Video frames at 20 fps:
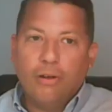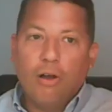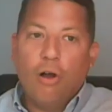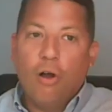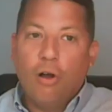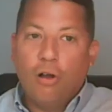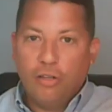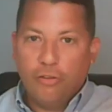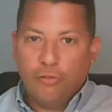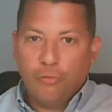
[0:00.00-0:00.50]

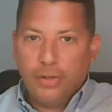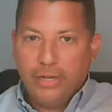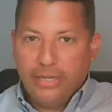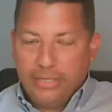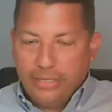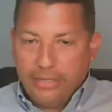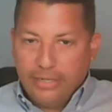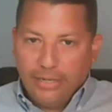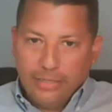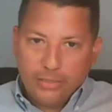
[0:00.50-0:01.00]
all of
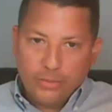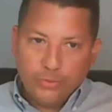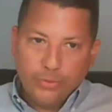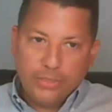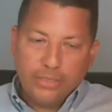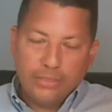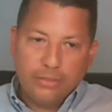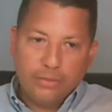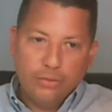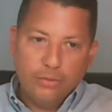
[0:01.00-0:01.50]
PTS,
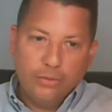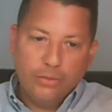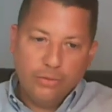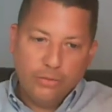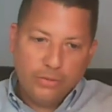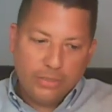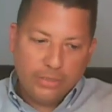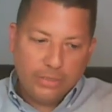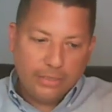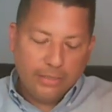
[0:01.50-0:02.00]
which
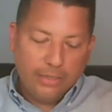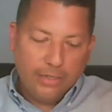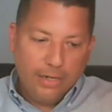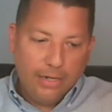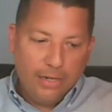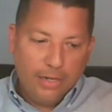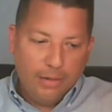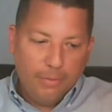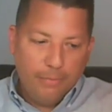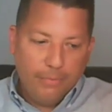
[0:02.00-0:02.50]
includes
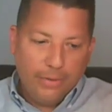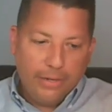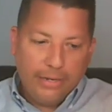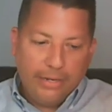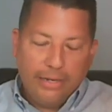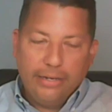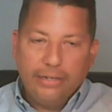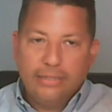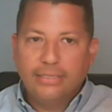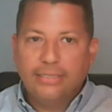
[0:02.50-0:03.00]

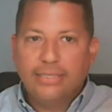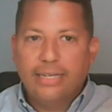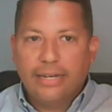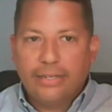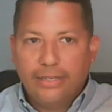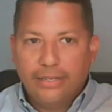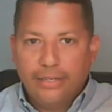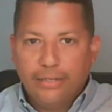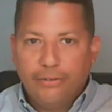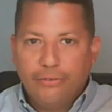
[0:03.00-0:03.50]

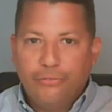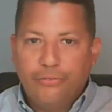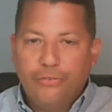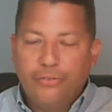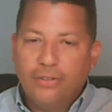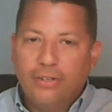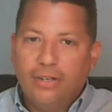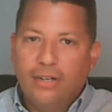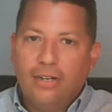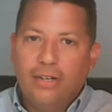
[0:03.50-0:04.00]
executive
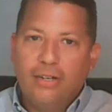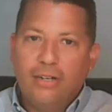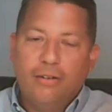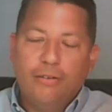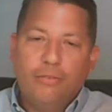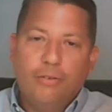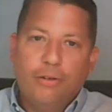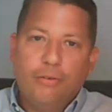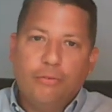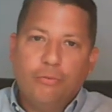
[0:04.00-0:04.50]

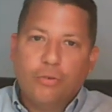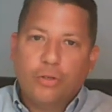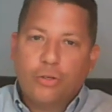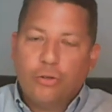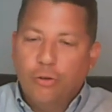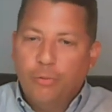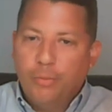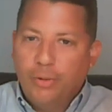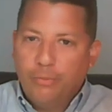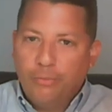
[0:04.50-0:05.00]

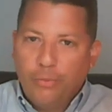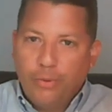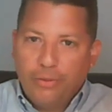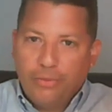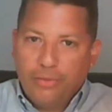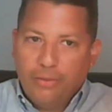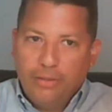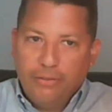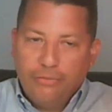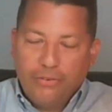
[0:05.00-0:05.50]
recruitment
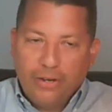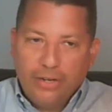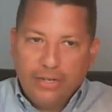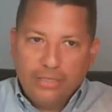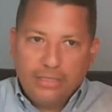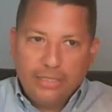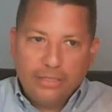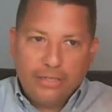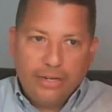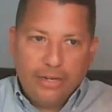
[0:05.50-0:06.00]
within the
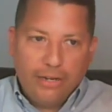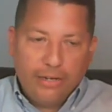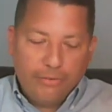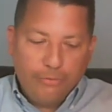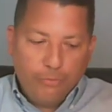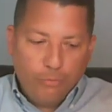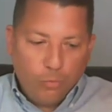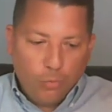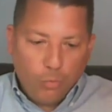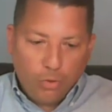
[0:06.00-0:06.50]
finance and
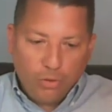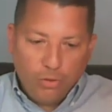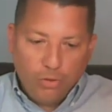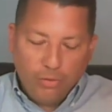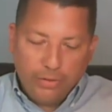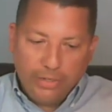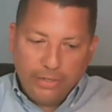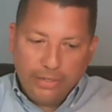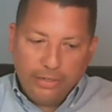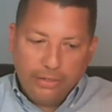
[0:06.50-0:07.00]
accounting
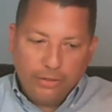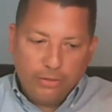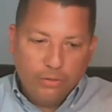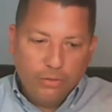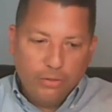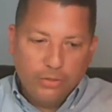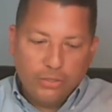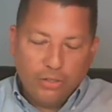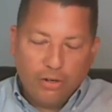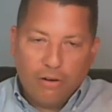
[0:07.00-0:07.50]
world, it
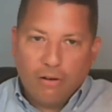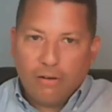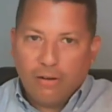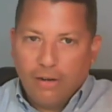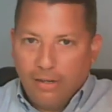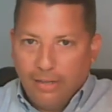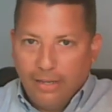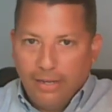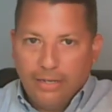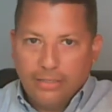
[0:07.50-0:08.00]
includes
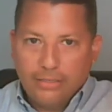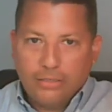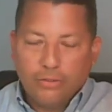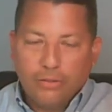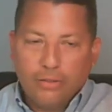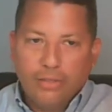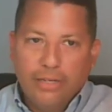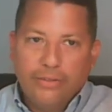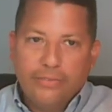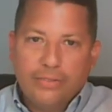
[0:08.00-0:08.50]
RLS,
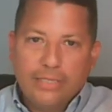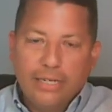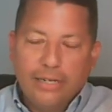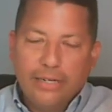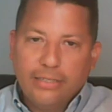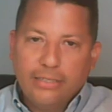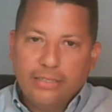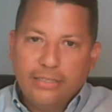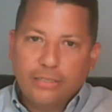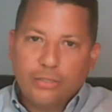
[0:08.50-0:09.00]
our life
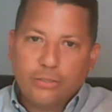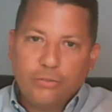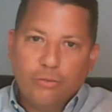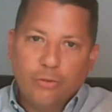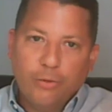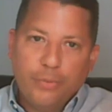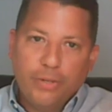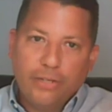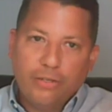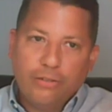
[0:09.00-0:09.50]
sciences
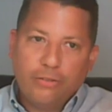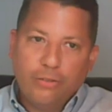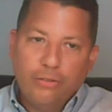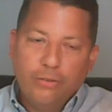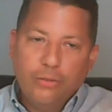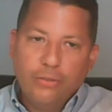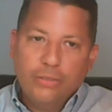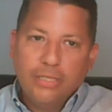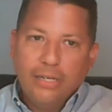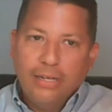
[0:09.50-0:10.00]
group, it
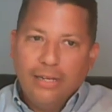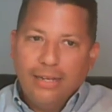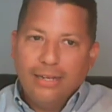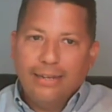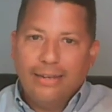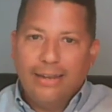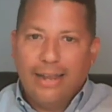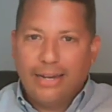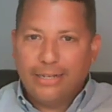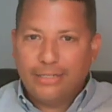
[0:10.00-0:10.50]
includes
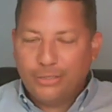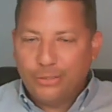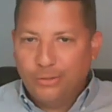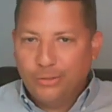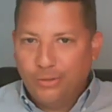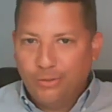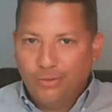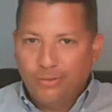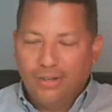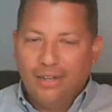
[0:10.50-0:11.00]

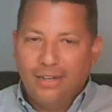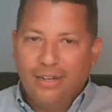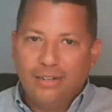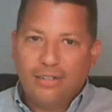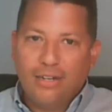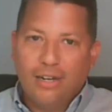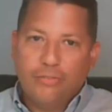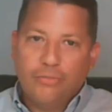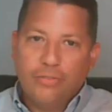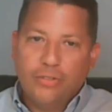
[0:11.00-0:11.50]
national
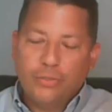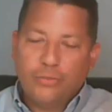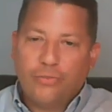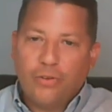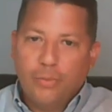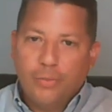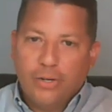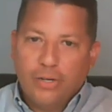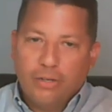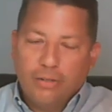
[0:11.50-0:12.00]
coverage
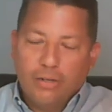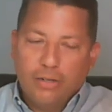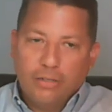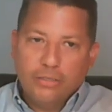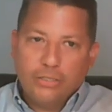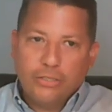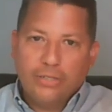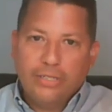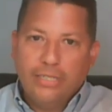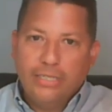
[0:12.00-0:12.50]
from our
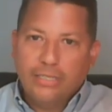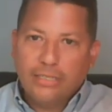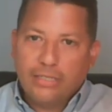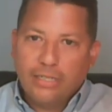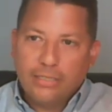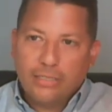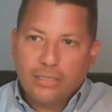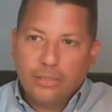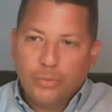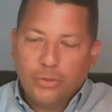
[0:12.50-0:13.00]
strategic
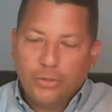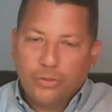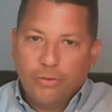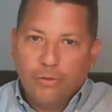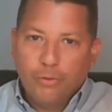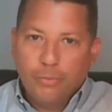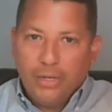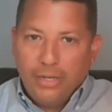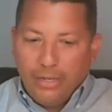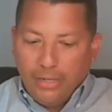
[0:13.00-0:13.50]
customer group,